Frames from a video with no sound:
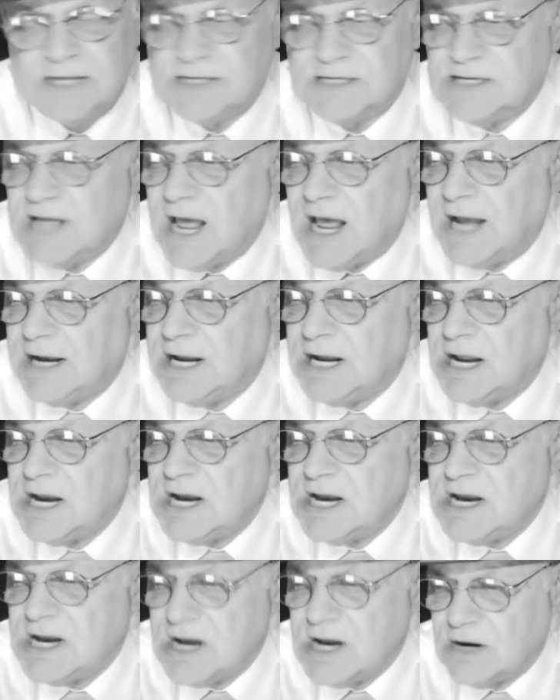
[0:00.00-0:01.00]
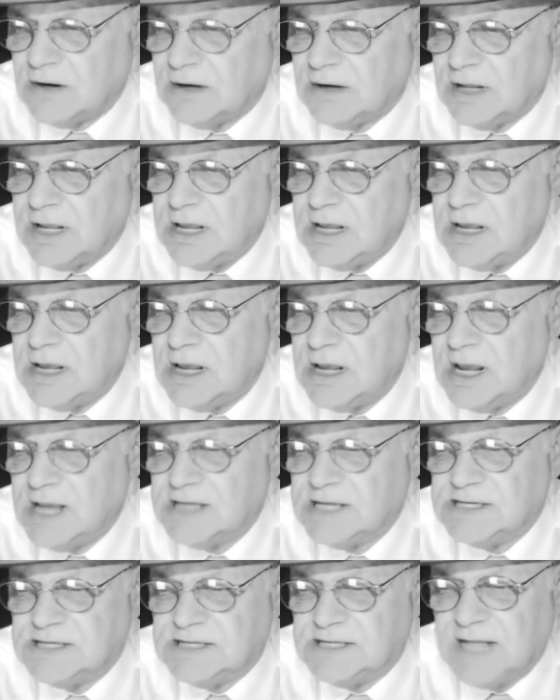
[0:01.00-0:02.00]
is not nearly
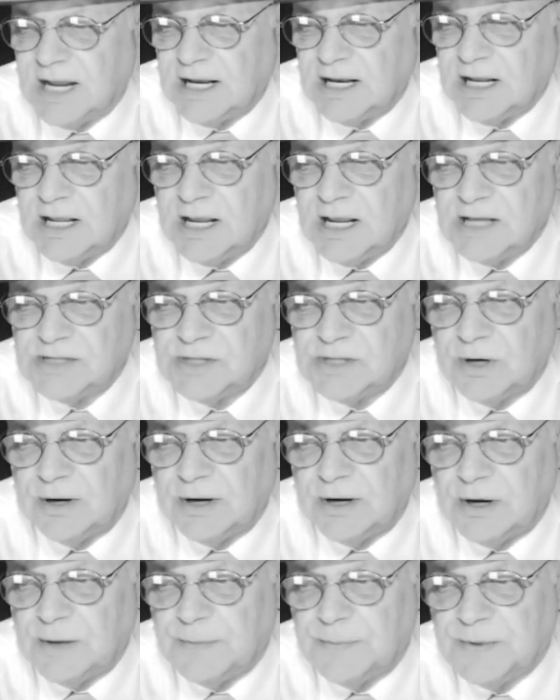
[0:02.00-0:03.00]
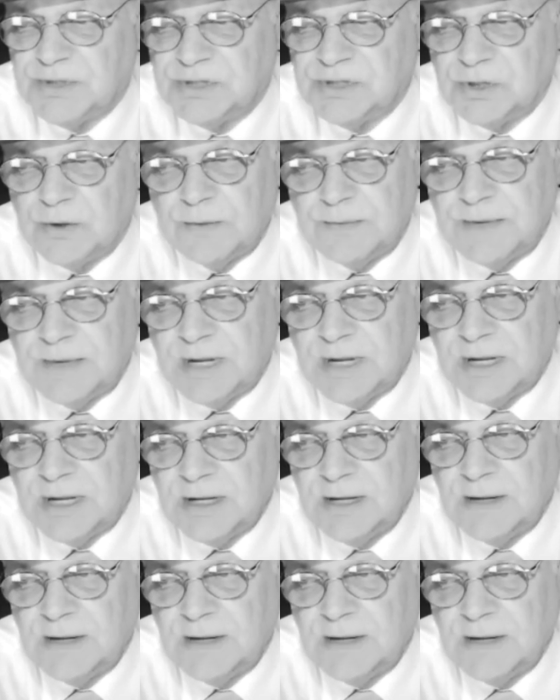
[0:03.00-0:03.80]
as deadly as earlier presumed